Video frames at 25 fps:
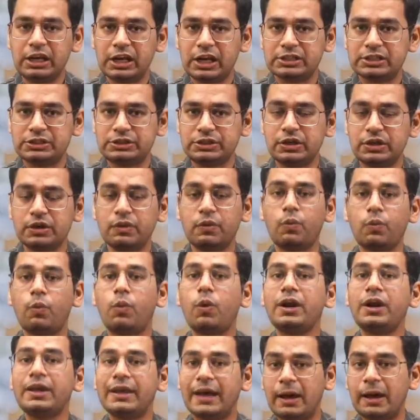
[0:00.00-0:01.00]
last year.
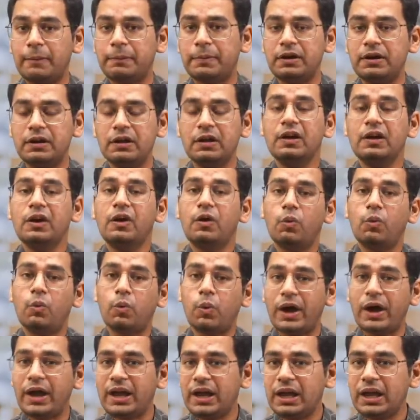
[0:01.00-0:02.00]
What happened?
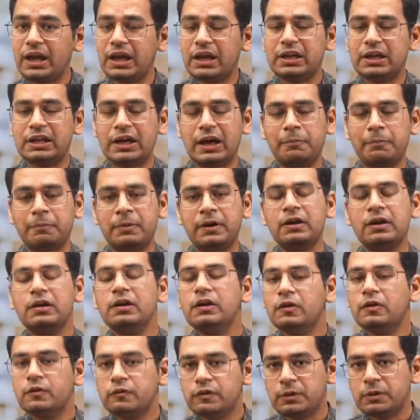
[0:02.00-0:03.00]
Why it happened?
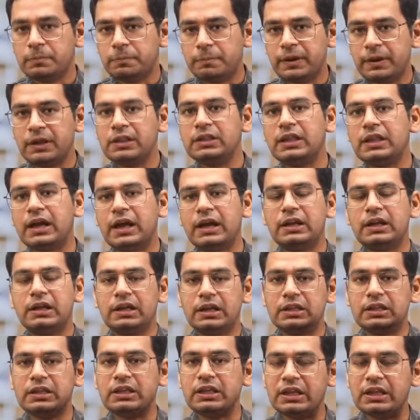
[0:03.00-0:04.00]
We'll bring that
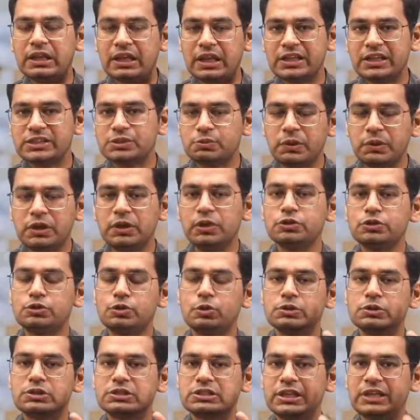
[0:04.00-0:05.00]
in the next video.
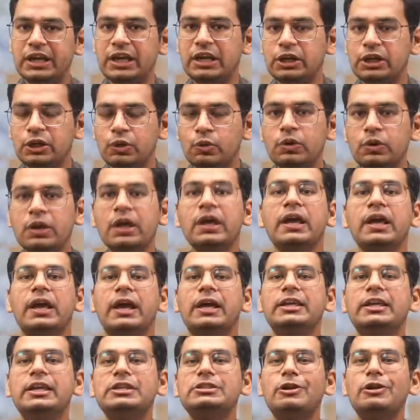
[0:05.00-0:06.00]
So stay tuned.
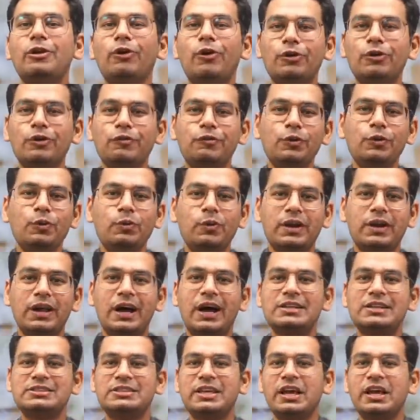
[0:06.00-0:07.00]
And yes, a lot of you were
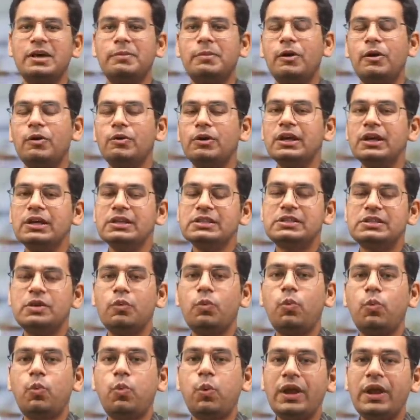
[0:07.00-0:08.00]
asking about,
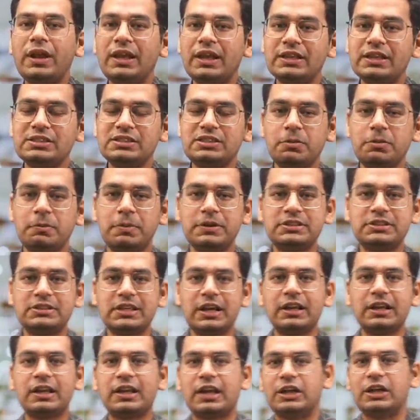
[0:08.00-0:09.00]
so when is the
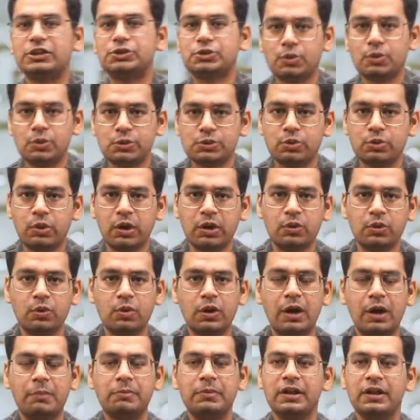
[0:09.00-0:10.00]
BITSAT crash course going
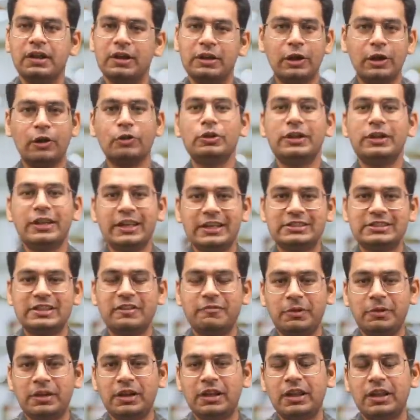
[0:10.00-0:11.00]
to come? Now the dates
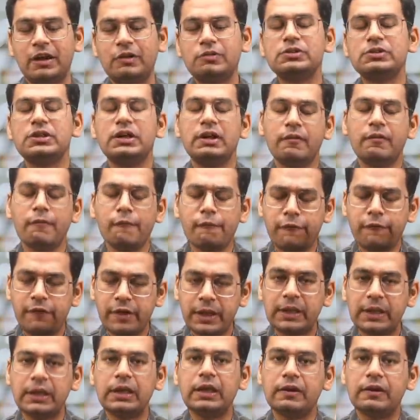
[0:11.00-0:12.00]
have been announced.
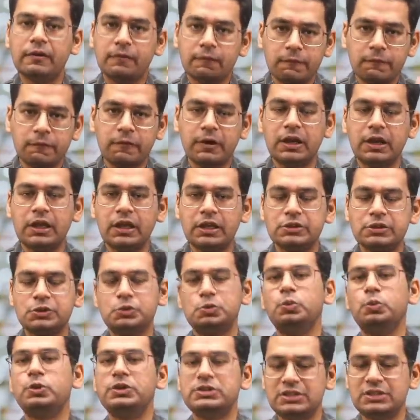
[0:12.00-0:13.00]
Very, very
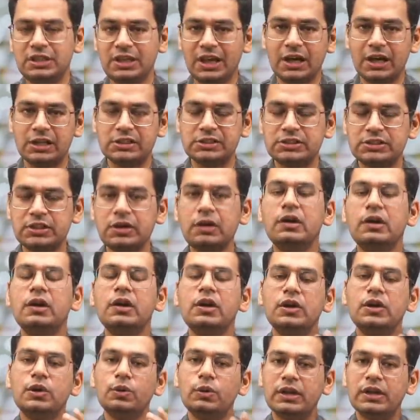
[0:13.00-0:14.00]
soon is the answer
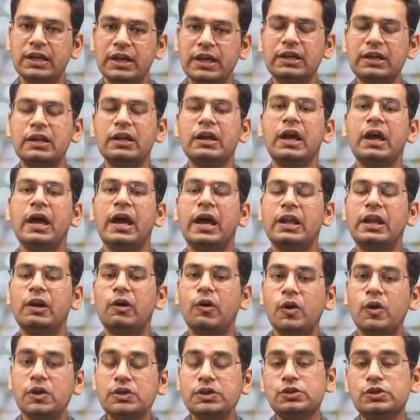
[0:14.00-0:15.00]
you will get.
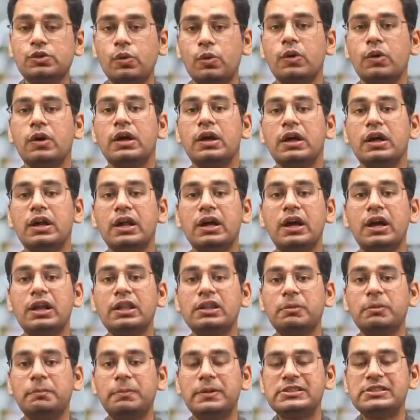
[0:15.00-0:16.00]
And also,
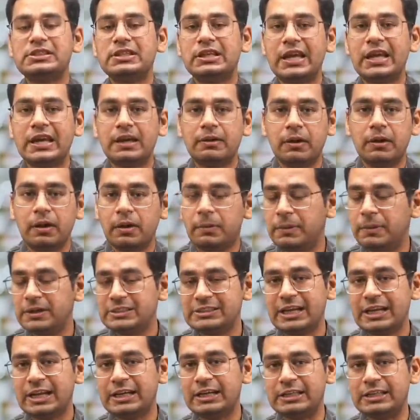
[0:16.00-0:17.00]
regarding the
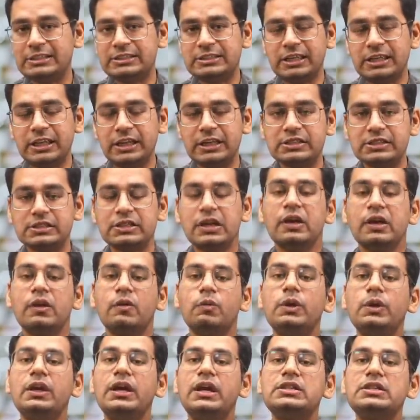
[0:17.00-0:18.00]
BITSAT test series,
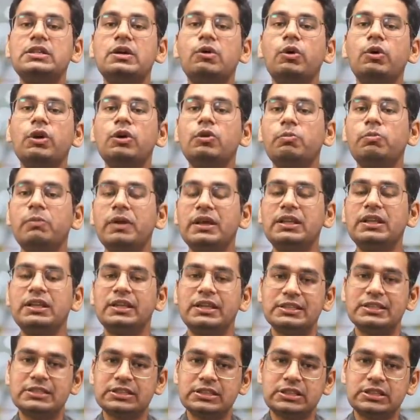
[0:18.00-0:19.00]
we guys are going to make the
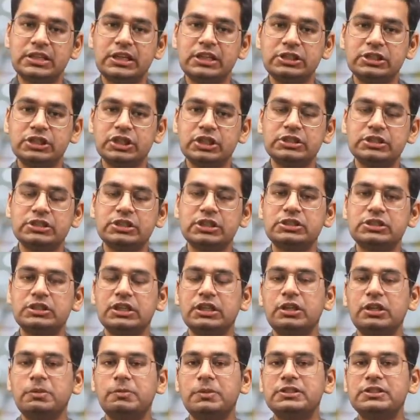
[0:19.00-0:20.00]
necessary changes
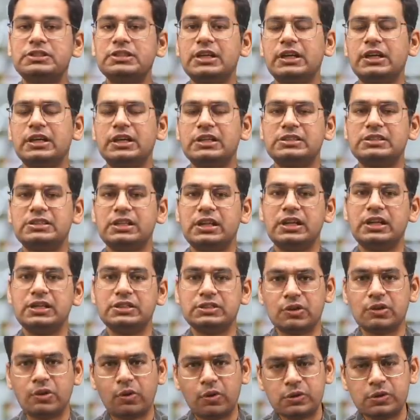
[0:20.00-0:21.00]
in the BITSAT test
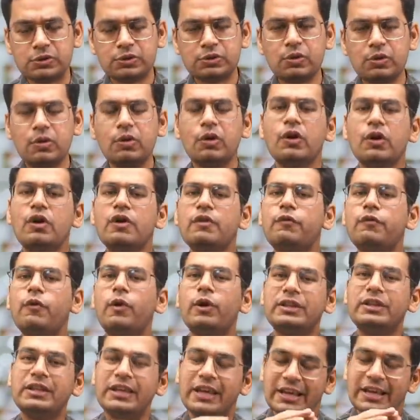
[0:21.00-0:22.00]
series also,
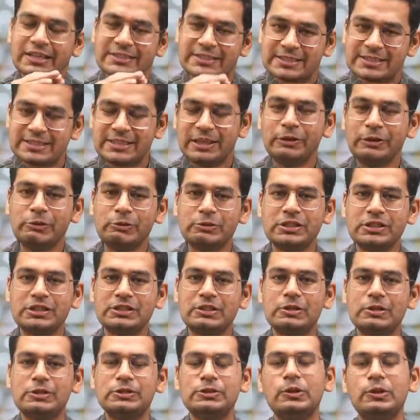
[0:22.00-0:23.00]
for the existing
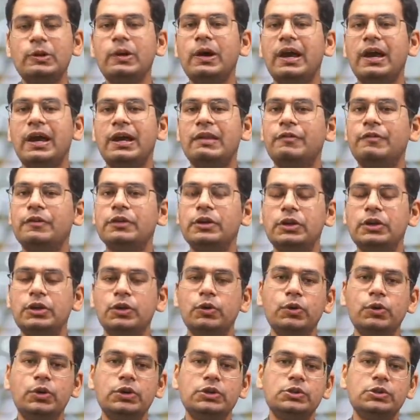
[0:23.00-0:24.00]
users also, and for the
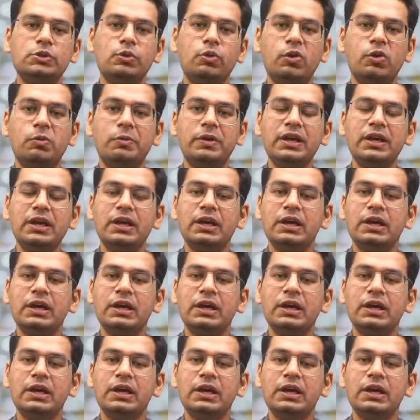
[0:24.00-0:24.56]
new users who will be